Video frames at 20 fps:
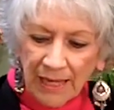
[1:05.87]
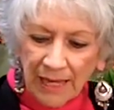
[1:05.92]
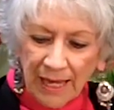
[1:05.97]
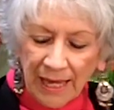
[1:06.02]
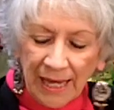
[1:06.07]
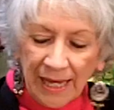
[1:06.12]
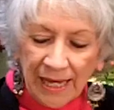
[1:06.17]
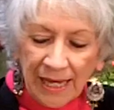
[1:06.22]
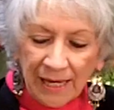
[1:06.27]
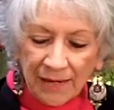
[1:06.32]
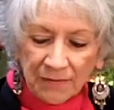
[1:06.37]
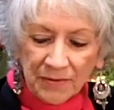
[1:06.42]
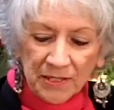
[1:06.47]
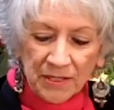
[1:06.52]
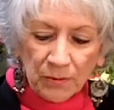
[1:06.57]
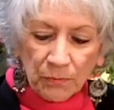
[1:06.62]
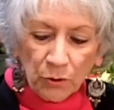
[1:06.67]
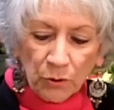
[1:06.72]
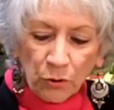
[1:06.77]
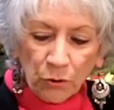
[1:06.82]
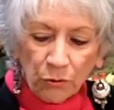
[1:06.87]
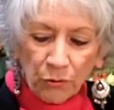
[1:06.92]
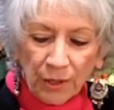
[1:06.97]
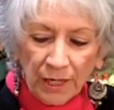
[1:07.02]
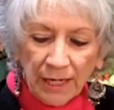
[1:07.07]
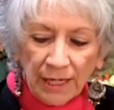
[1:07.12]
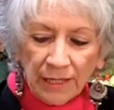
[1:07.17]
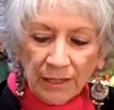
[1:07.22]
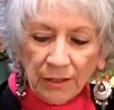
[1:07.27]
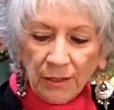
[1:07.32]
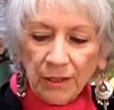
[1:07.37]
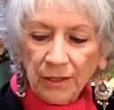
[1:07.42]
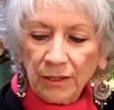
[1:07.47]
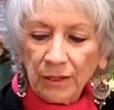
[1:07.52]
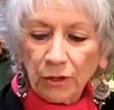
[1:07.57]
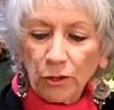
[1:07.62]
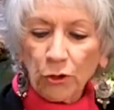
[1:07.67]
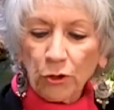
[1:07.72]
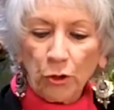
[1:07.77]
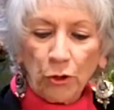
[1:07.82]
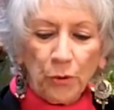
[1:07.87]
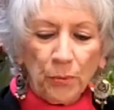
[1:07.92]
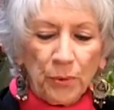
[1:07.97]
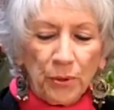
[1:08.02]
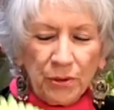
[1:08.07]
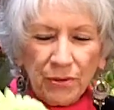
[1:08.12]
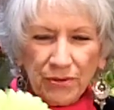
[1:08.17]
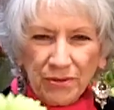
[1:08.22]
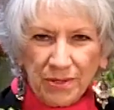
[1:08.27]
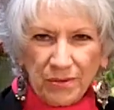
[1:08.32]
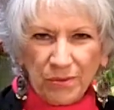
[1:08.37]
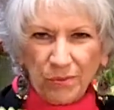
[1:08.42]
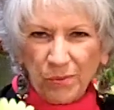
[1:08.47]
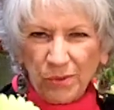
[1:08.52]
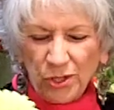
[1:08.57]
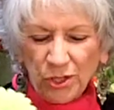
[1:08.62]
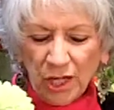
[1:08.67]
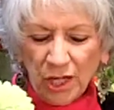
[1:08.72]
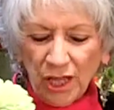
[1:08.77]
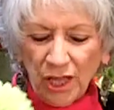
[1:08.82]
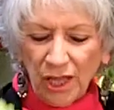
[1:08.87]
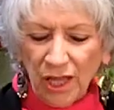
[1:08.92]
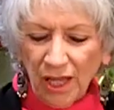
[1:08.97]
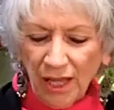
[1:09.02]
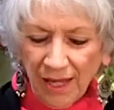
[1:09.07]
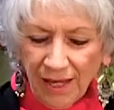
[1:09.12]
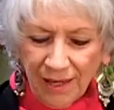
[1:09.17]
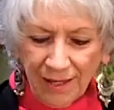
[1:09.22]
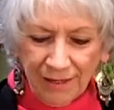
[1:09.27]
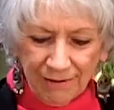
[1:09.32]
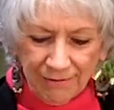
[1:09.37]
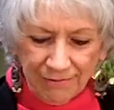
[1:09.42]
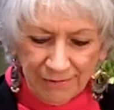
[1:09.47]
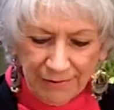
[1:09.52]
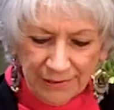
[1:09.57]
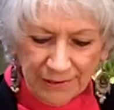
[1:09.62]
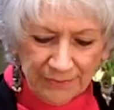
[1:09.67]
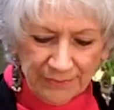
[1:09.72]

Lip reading: I have some green Gerbers, which I love,